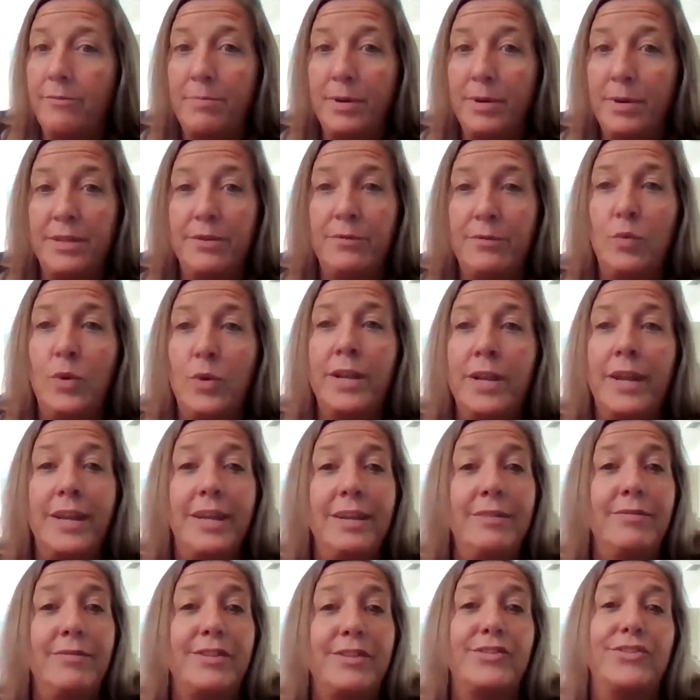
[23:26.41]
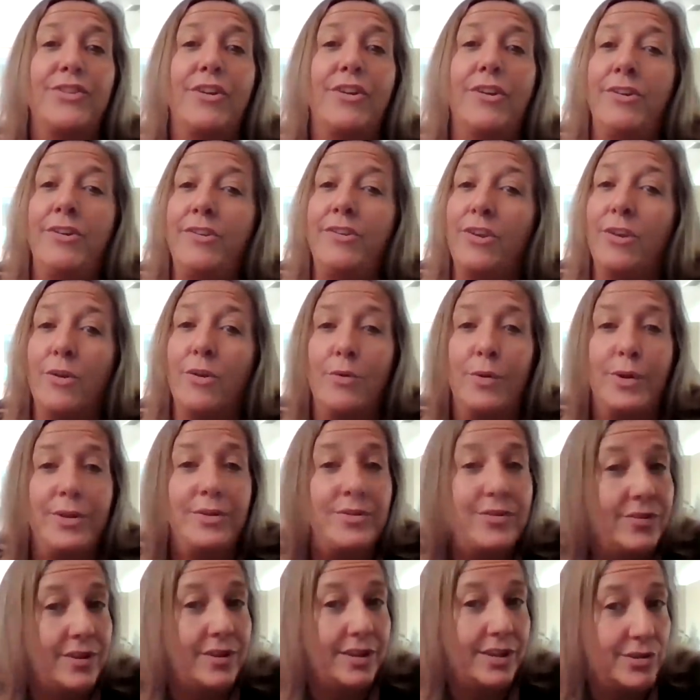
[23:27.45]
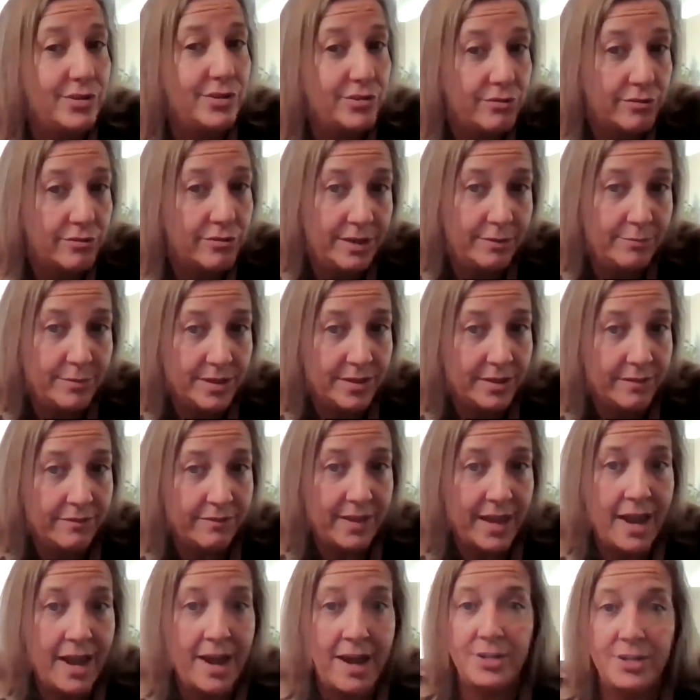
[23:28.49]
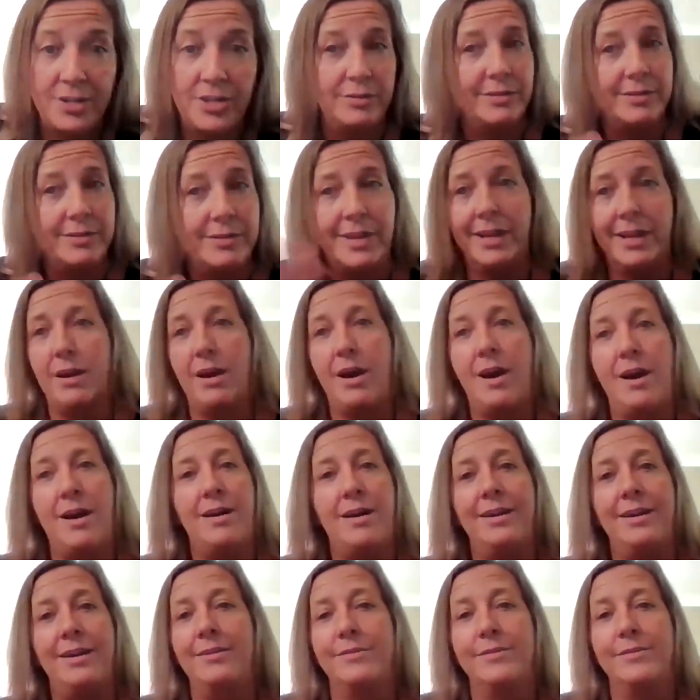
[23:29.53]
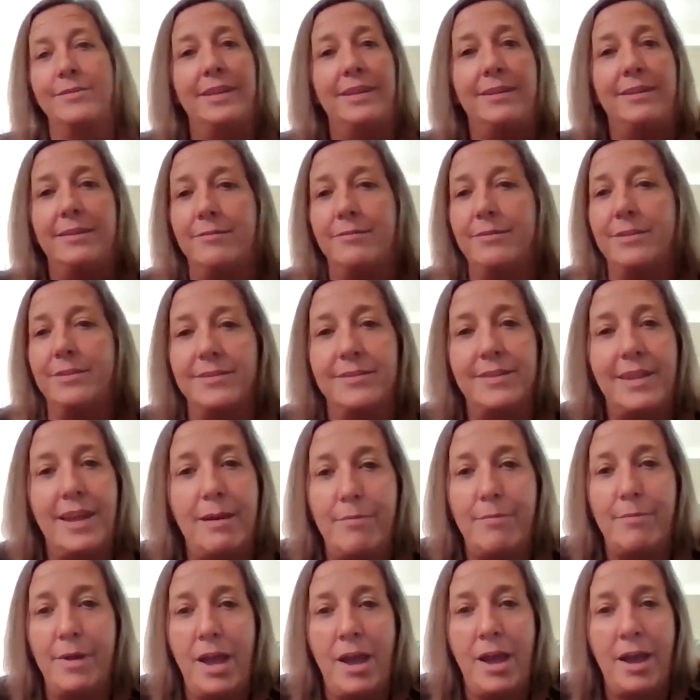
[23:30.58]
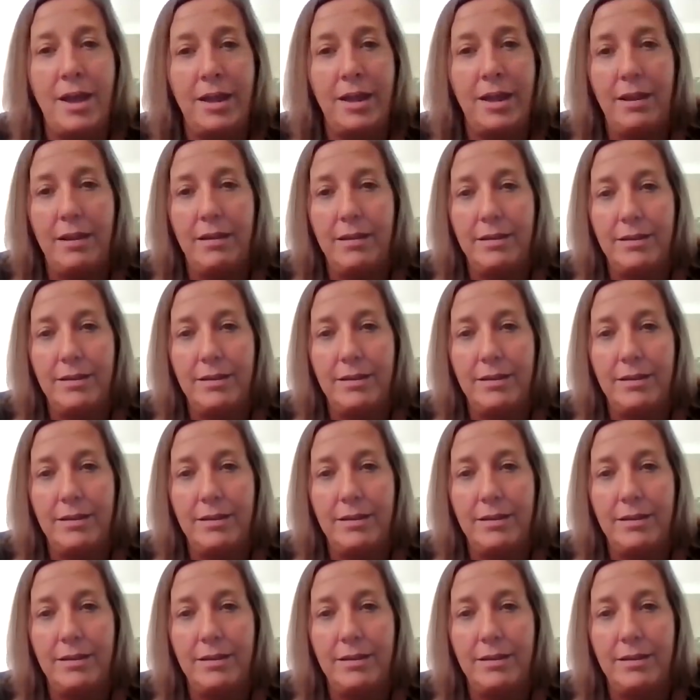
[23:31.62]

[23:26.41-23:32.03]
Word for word: but when I even started to go into the extremes of that, she was like, "Ah, oh, I don't think it was that bad."